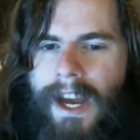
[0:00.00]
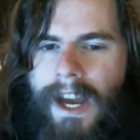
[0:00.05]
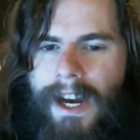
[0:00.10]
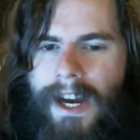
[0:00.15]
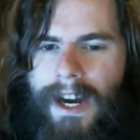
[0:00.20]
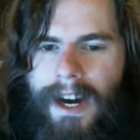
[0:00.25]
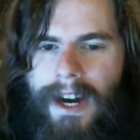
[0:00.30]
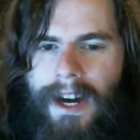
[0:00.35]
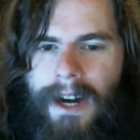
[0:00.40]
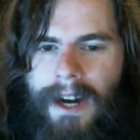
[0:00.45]

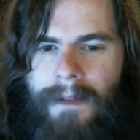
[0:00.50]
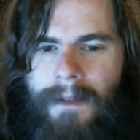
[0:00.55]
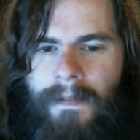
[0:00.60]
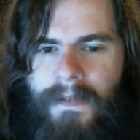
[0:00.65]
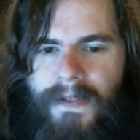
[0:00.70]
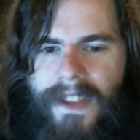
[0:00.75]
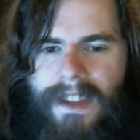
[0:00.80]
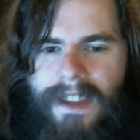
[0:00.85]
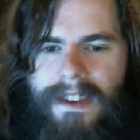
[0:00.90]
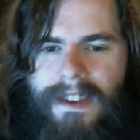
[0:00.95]

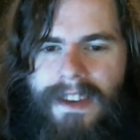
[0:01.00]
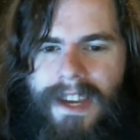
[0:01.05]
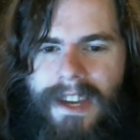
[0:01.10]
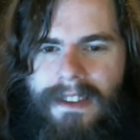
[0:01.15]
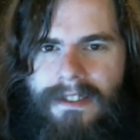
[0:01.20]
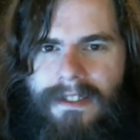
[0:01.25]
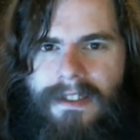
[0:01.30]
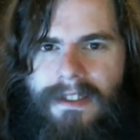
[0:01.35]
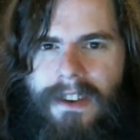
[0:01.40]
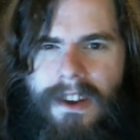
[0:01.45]
Um,
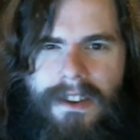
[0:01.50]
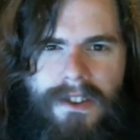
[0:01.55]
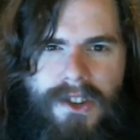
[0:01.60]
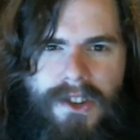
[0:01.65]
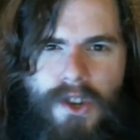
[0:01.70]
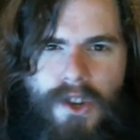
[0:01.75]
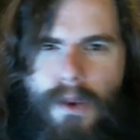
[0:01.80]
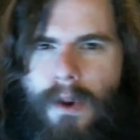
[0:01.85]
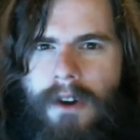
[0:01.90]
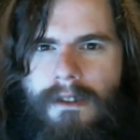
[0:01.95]
it's uh,
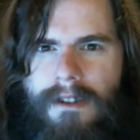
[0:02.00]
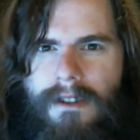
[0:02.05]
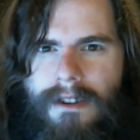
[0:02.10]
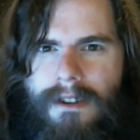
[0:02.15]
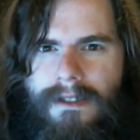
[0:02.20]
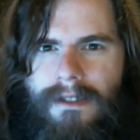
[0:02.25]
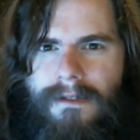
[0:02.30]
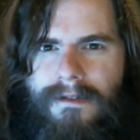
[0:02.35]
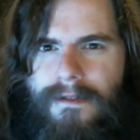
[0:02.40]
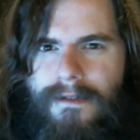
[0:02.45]

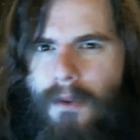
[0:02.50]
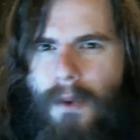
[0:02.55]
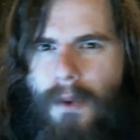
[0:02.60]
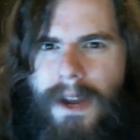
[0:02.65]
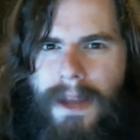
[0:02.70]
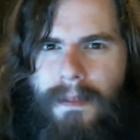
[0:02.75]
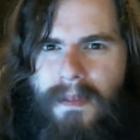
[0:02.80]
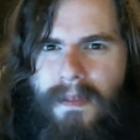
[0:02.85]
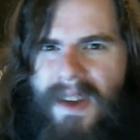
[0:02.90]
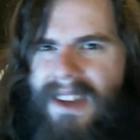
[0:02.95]

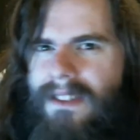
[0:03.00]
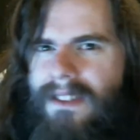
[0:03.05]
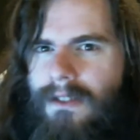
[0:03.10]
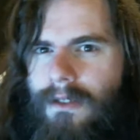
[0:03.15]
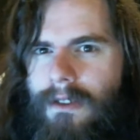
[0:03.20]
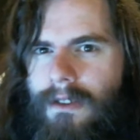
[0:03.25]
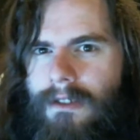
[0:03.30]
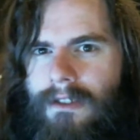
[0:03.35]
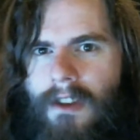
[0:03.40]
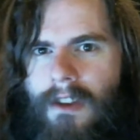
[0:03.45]
240
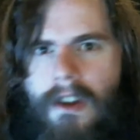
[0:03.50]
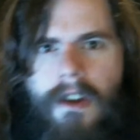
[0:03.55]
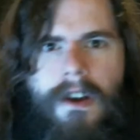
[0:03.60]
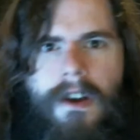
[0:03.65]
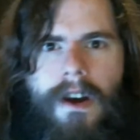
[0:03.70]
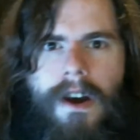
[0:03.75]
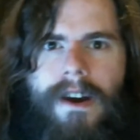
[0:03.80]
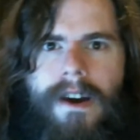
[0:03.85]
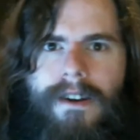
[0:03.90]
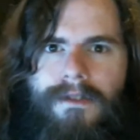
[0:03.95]
pixels
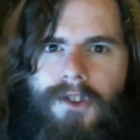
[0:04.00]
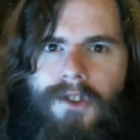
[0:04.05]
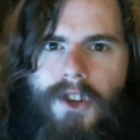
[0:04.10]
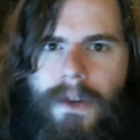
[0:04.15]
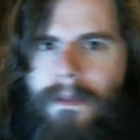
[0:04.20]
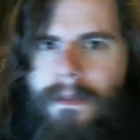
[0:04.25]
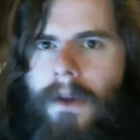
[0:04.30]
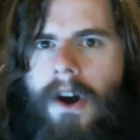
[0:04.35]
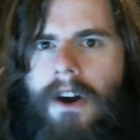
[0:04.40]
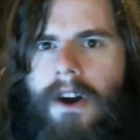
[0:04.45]
of
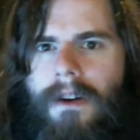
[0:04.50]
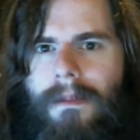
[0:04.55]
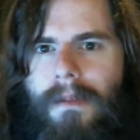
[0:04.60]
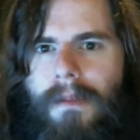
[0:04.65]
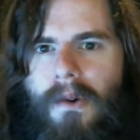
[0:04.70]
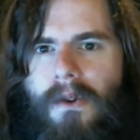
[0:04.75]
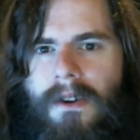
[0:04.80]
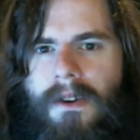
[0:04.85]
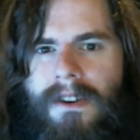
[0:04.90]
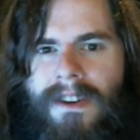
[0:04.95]
Shemagh
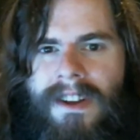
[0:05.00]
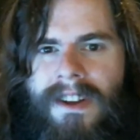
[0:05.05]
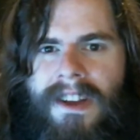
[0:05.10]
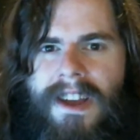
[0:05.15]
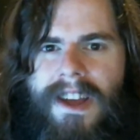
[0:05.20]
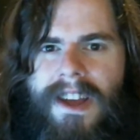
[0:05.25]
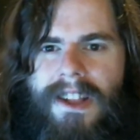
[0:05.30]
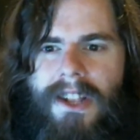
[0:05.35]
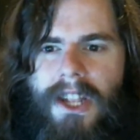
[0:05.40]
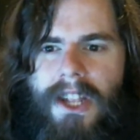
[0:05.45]
born
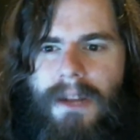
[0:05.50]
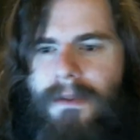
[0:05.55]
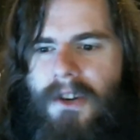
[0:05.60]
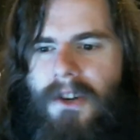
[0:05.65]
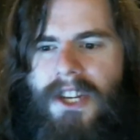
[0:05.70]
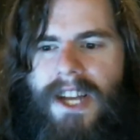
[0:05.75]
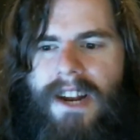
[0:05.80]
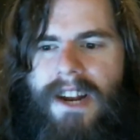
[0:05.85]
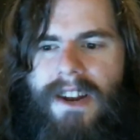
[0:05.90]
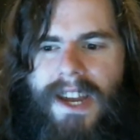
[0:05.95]

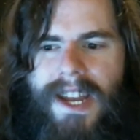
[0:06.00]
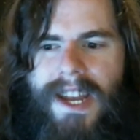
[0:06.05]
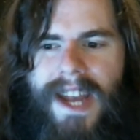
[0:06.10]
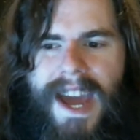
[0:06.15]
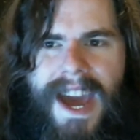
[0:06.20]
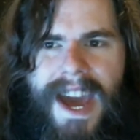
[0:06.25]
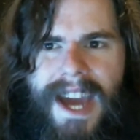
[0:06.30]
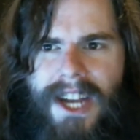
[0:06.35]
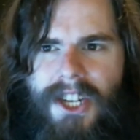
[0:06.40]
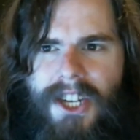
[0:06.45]
libertarian
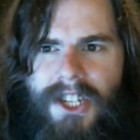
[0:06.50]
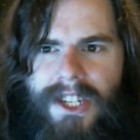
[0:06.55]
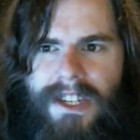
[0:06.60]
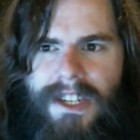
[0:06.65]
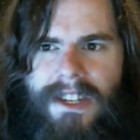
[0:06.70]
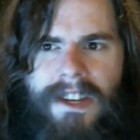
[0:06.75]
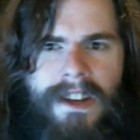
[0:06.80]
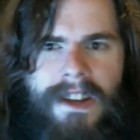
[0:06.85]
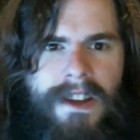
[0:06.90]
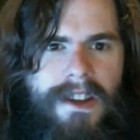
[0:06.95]

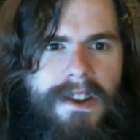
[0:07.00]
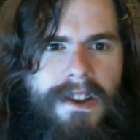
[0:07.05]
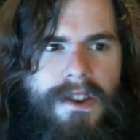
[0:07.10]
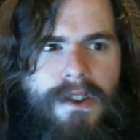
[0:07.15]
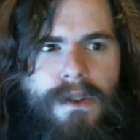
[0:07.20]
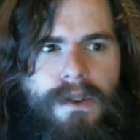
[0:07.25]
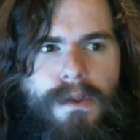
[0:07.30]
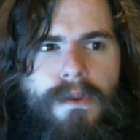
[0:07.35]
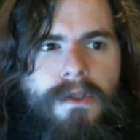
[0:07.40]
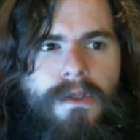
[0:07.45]
action,
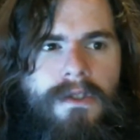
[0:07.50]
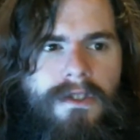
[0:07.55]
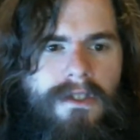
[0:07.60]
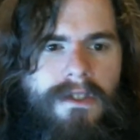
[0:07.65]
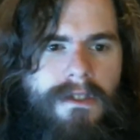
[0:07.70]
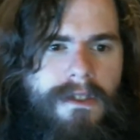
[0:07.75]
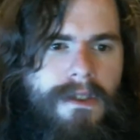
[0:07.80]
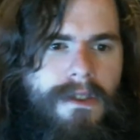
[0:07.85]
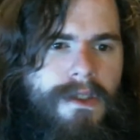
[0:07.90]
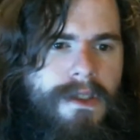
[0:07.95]

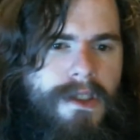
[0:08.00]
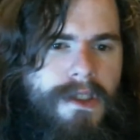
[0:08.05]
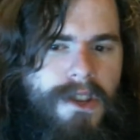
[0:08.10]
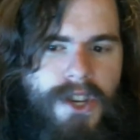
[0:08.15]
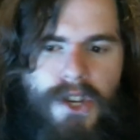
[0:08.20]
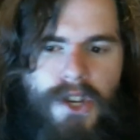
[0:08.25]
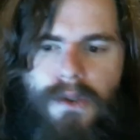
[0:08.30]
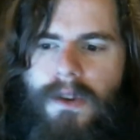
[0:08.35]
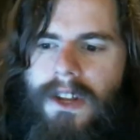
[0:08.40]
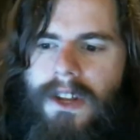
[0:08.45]
news
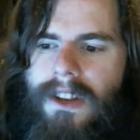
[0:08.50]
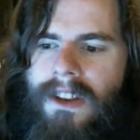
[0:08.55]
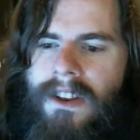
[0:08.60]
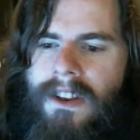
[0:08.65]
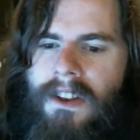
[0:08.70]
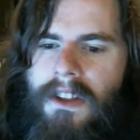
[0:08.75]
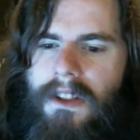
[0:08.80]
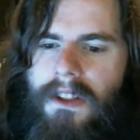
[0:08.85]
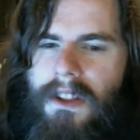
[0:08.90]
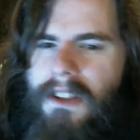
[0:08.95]
that you
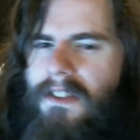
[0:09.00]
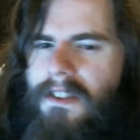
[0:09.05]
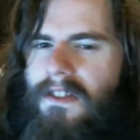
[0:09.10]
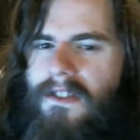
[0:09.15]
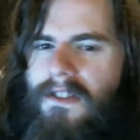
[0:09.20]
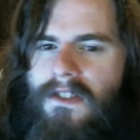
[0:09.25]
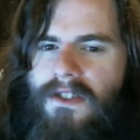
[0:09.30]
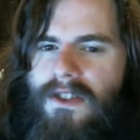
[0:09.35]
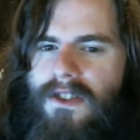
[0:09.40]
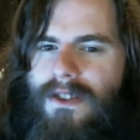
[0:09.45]
can
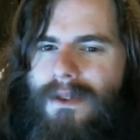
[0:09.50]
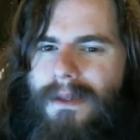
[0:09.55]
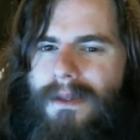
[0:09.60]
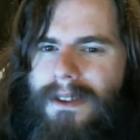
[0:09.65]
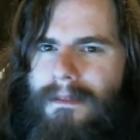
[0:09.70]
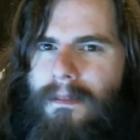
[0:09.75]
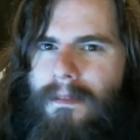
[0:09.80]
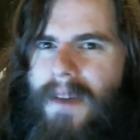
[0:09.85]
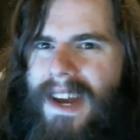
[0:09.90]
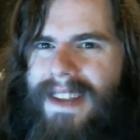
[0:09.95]
listen to
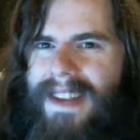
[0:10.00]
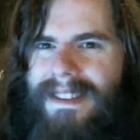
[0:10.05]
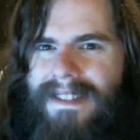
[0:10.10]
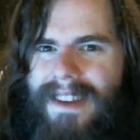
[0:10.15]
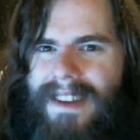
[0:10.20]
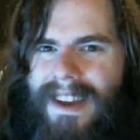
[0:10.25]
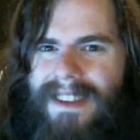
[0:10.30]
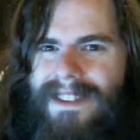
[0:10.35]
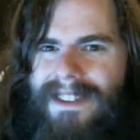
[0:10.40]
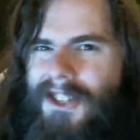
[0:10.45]
in bite
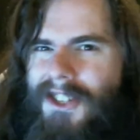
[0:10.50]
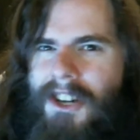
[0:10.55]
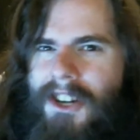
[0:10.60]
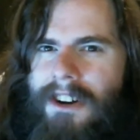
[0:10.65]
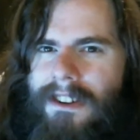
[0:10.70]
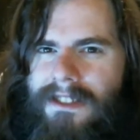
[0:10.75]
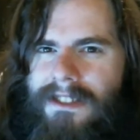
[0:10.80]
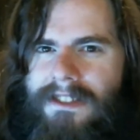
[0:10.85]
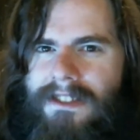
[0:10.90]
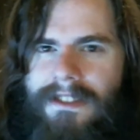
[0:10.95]
sized
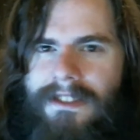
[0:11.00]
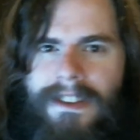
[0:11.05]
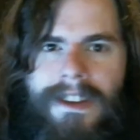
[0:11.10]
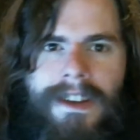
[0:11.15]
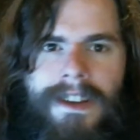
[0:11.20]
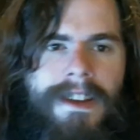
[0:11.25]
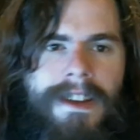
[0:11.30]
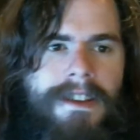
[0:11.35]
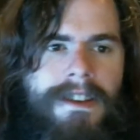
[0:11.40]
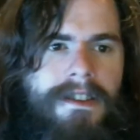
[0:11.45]
chunks.
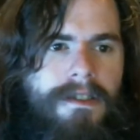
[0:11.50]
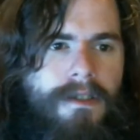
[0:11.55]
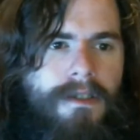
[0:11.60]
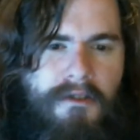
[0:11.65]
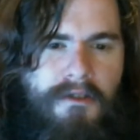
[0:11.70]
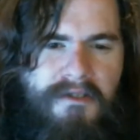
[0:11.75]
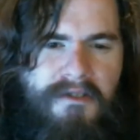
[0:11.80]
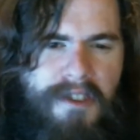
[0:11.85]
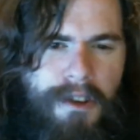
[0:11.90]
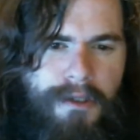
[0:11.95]
So
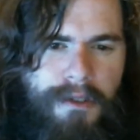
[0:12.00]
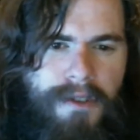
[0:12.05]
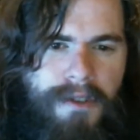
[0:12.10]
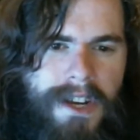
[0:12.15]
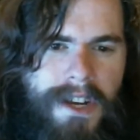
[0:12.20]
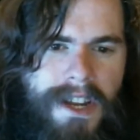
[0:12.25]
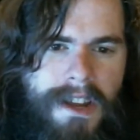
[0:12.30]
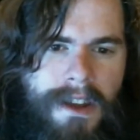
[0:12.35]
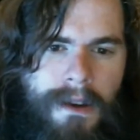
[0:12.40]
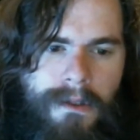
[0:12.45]
feel
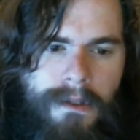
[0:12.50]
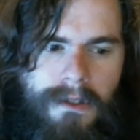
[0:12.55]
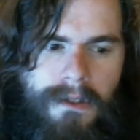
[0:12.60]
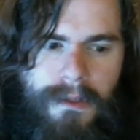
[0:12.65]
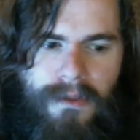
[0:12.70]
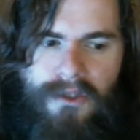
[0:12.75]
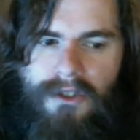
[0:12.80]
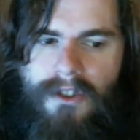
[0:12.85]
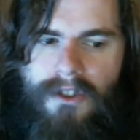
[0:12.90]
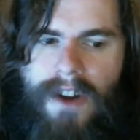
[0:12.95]
free to go
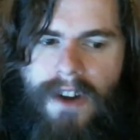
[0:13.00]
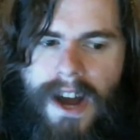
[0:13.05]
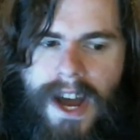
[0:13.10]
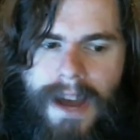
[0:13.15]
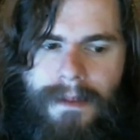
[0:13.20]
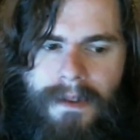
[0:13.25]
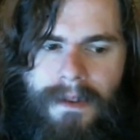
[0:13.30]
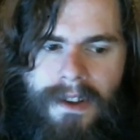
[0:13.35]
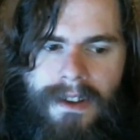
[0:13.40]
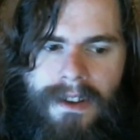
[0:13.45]

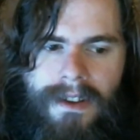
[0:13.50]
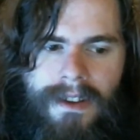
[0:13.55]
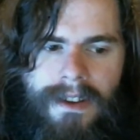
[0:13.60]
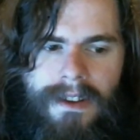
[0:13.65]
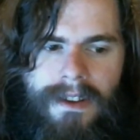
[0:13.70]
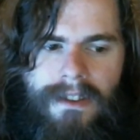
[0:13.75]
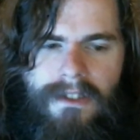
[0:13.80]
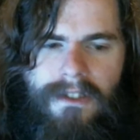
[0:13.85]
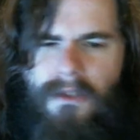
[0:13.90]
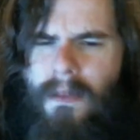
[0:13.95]
subscribe.
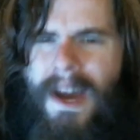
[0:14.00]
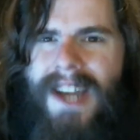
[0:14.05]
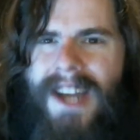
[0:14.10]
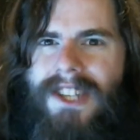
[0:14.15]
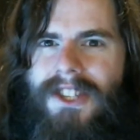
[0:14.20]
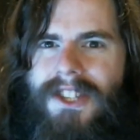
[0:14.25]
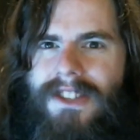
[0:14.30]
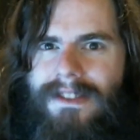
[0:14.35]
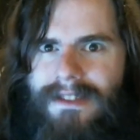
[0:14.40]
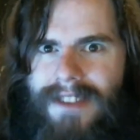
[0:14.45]

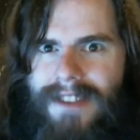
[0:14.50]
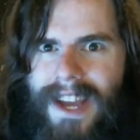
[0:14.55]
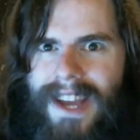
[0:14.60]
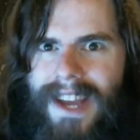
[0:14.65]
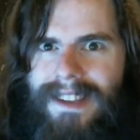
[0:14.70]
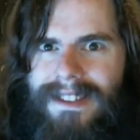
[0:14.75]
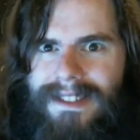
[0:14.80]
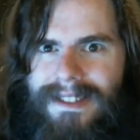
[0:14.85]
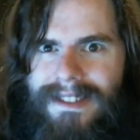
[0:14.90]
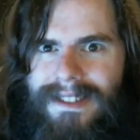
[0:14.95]
Smash the state.